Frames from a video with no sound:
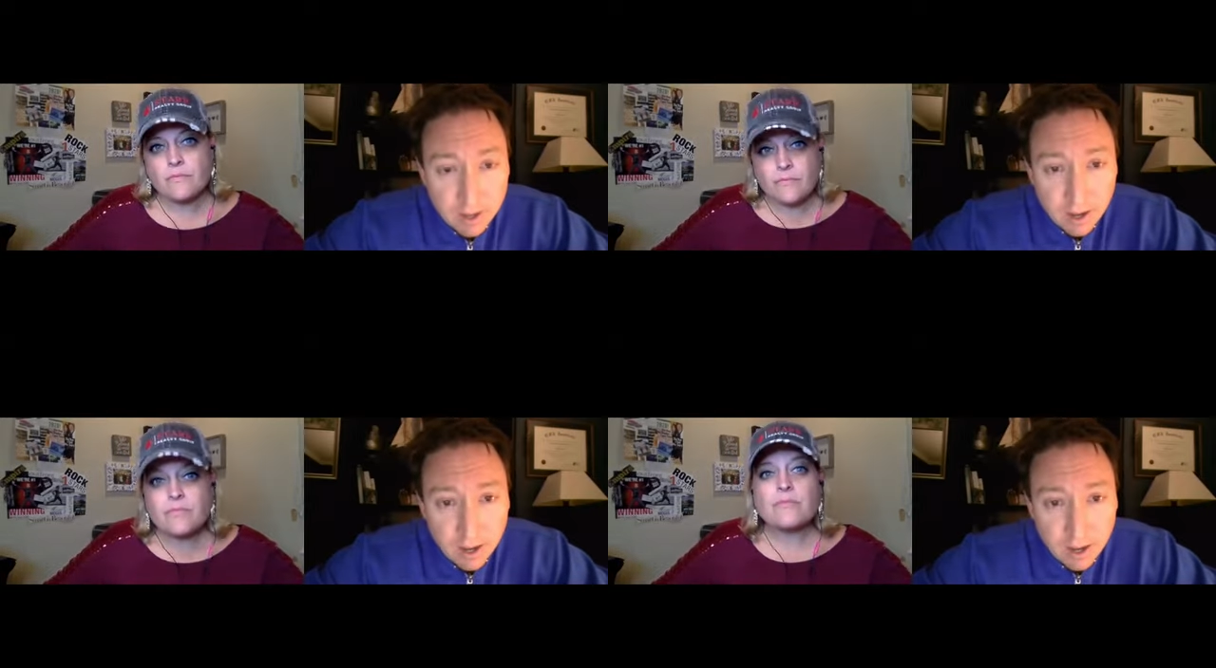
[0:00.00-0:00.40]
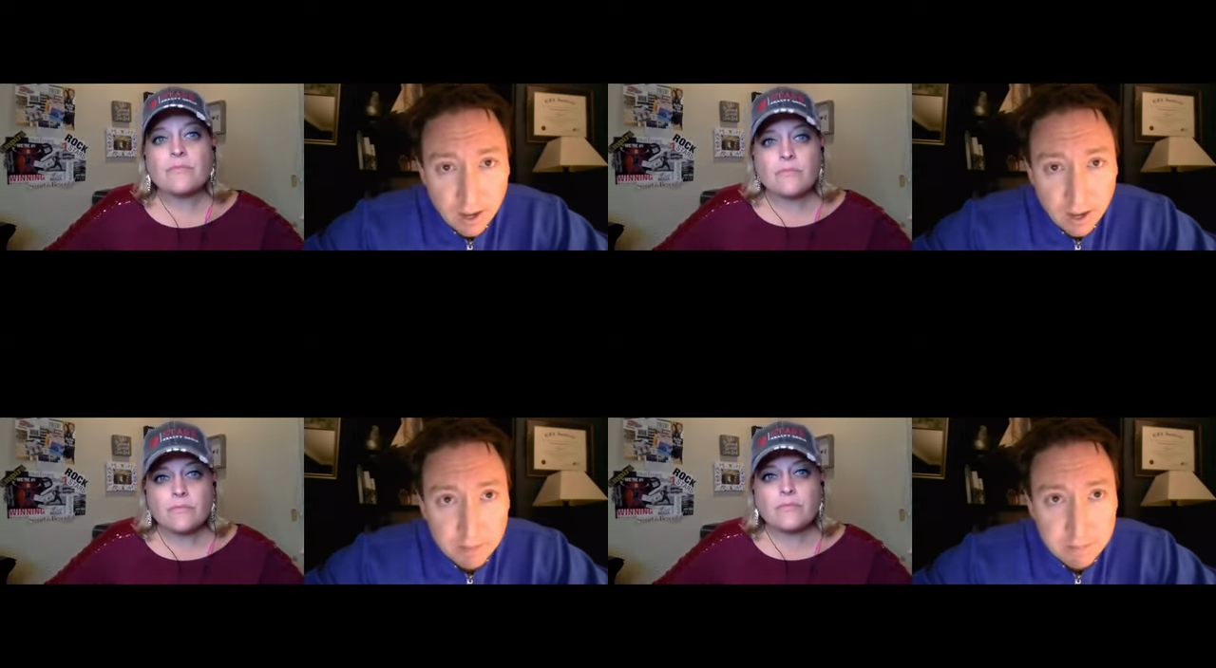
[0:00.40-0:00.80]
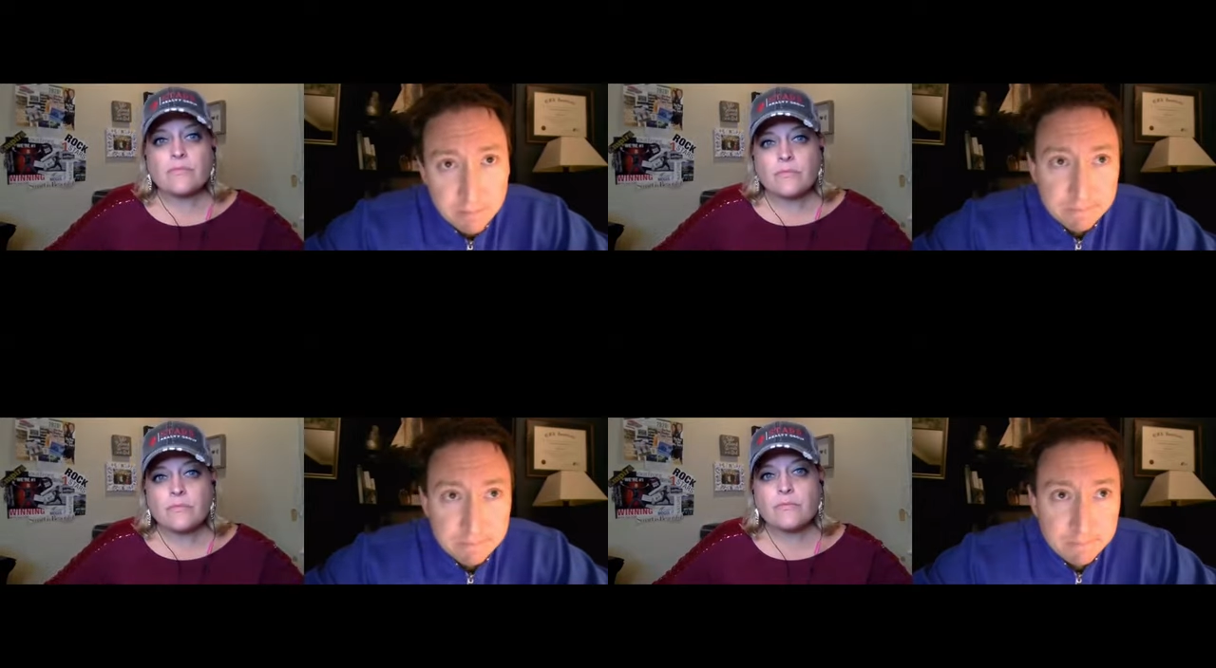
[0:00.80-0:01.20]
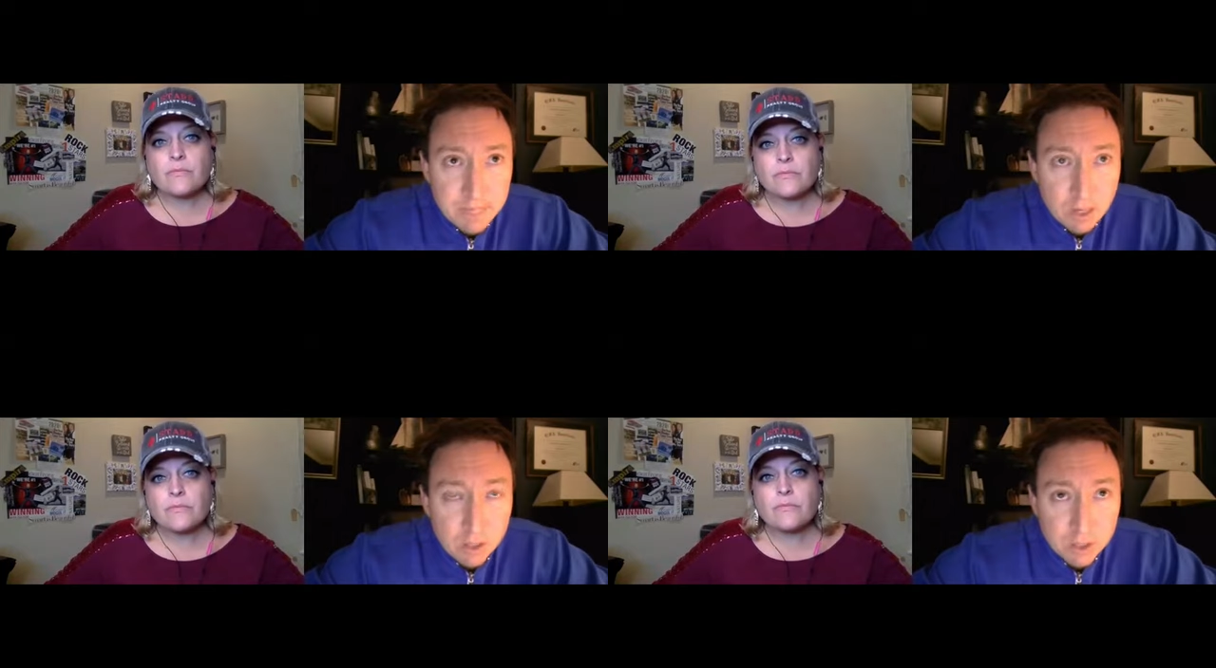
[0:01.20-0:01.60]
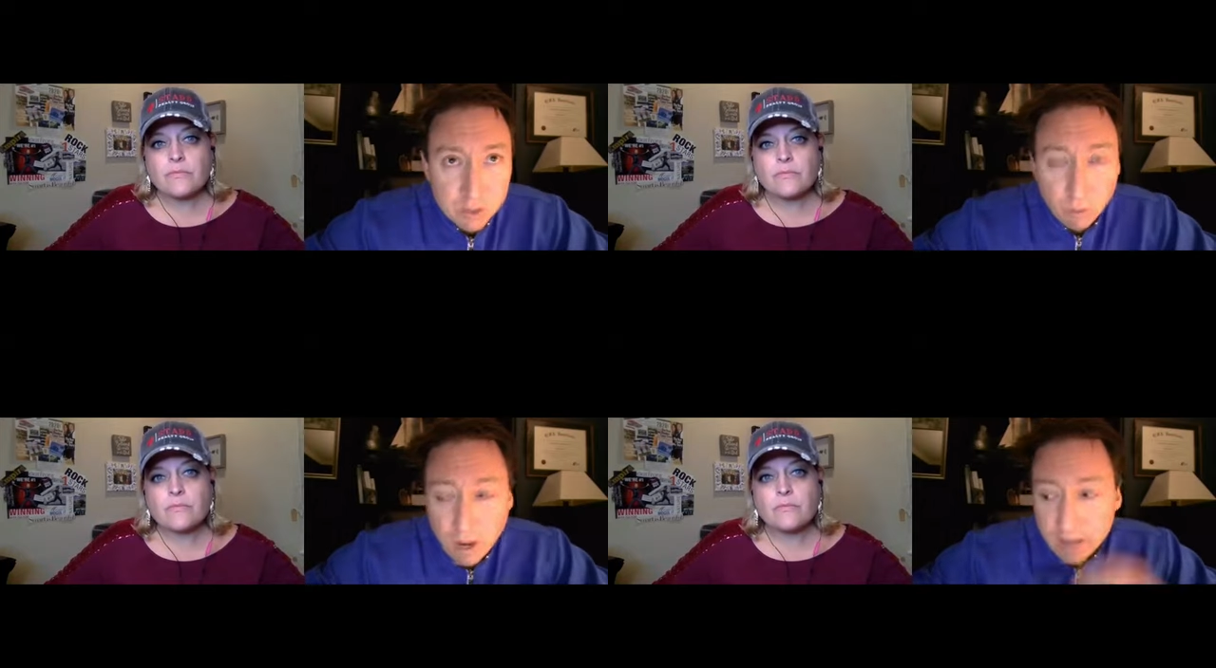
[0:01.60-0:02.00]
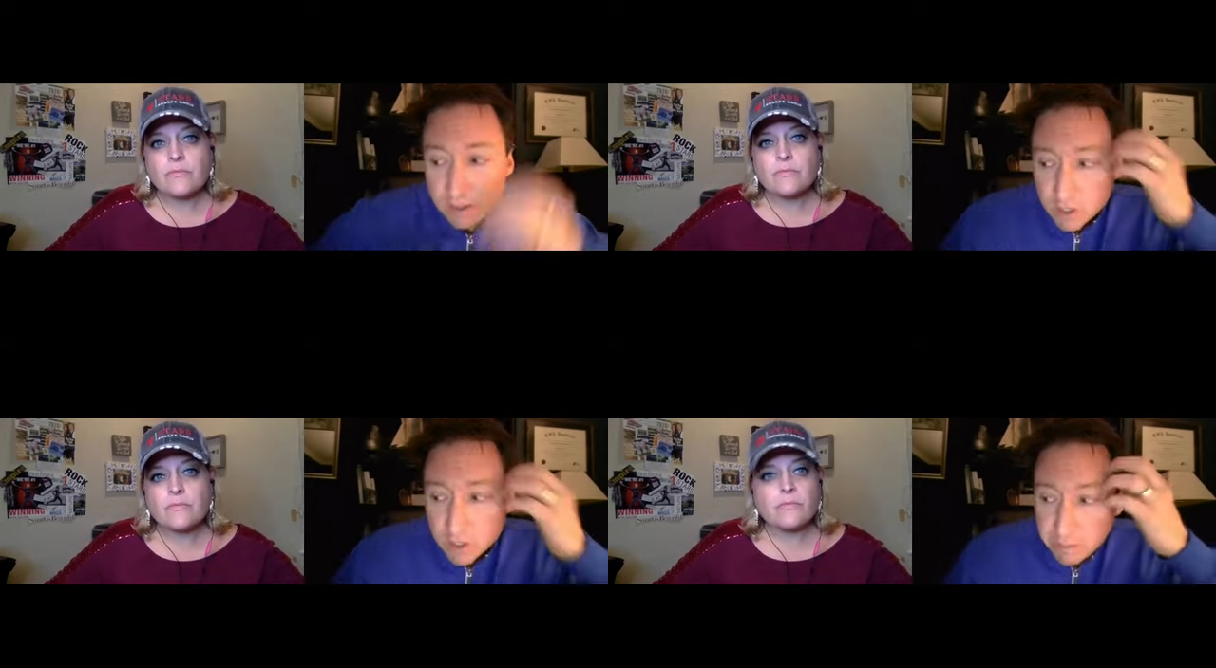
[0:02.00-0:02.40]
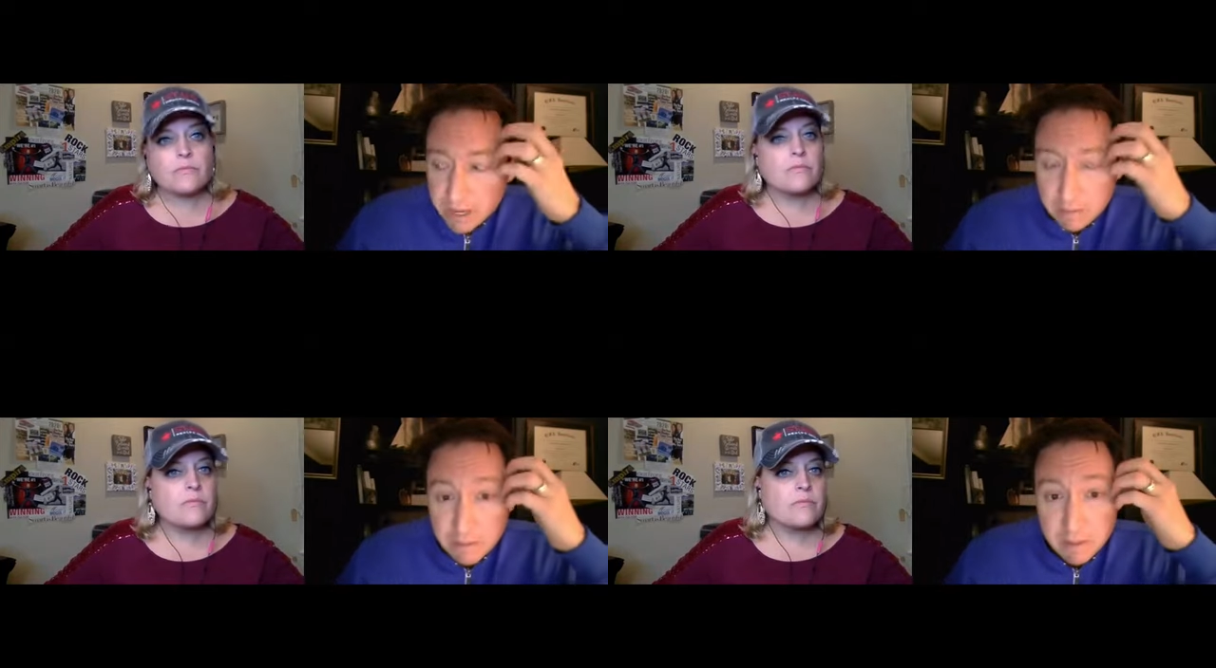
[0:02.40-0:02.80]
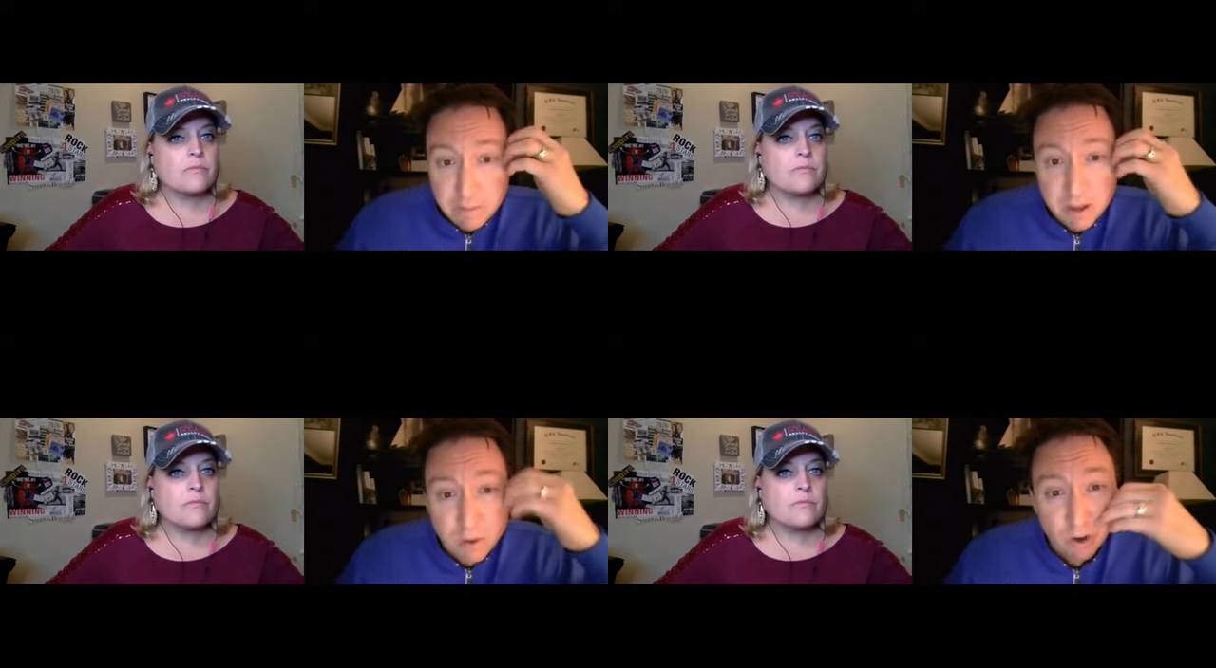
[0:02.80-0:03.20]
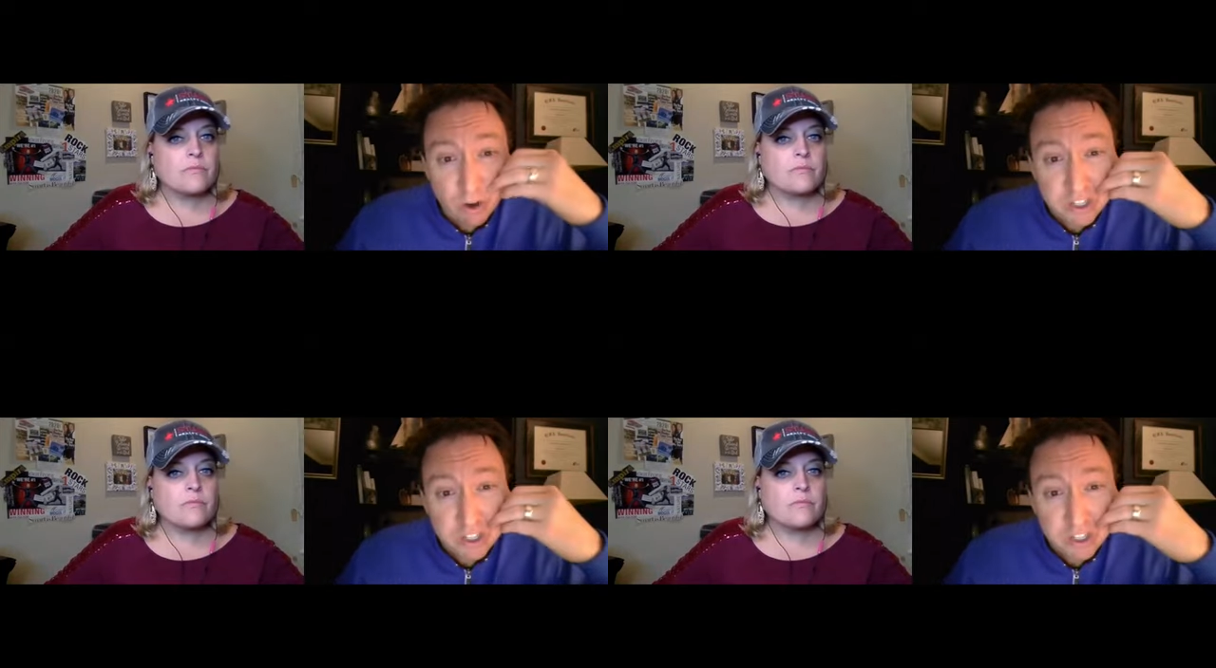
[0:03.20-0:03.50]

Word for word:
Speaker 1: Um, you know, because the way that this PPP works